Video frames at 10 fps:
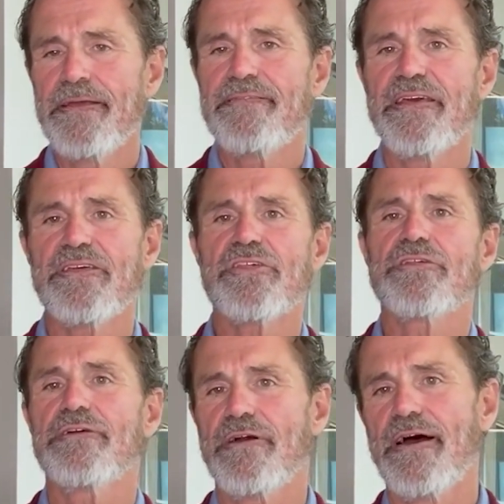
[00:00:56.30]

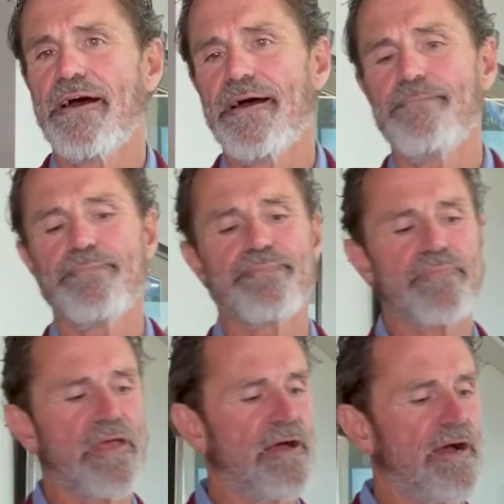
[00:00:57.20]
Tish, um,
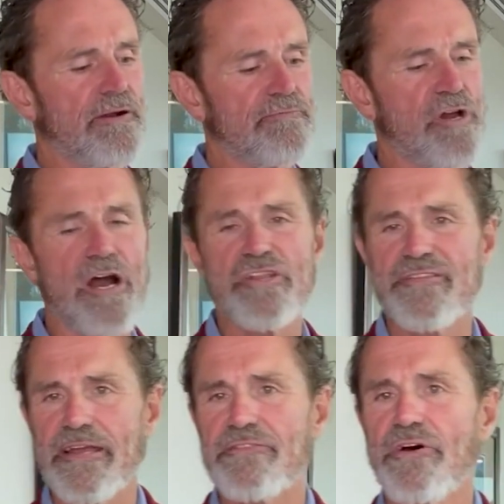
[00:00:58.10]
uh, Josh
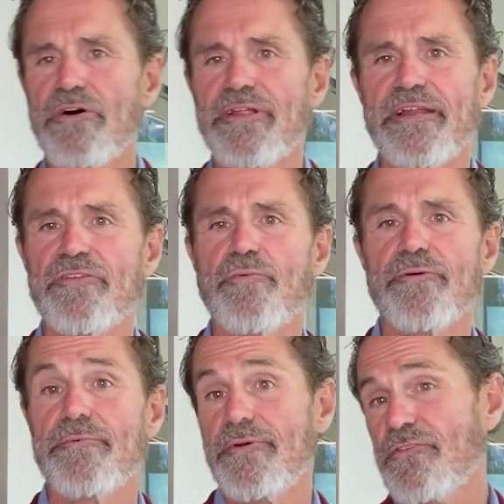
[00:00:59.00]
Ticknell and his,
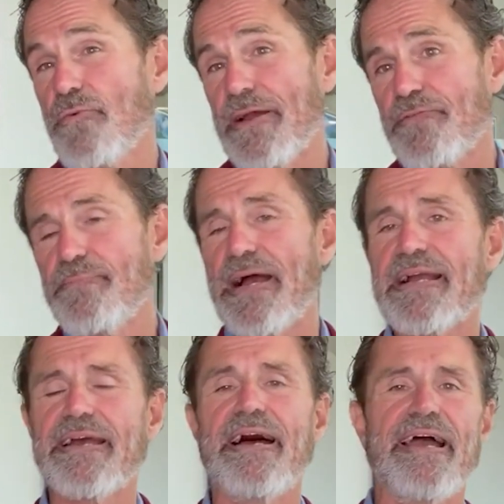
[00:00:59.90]
his wife
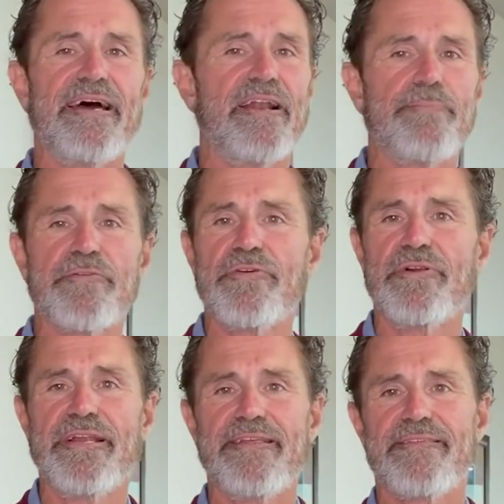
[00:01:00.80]
Rebecca had an
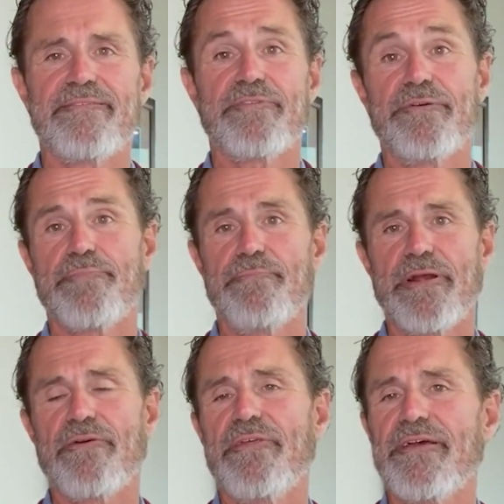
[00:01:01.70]
opportunity to, to
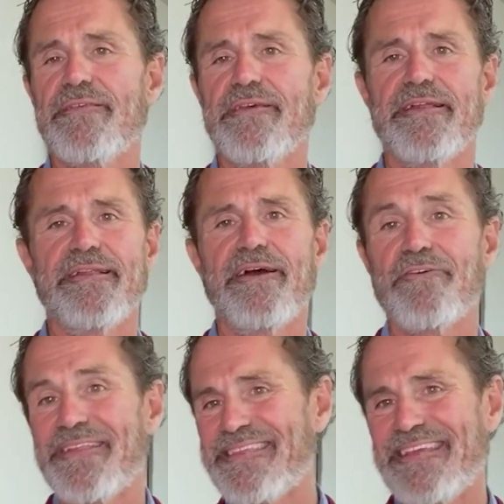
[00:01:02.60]
premiere this and uh,
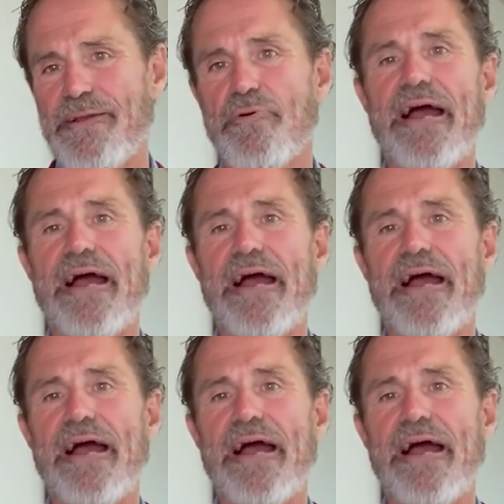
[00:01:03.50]
or to see it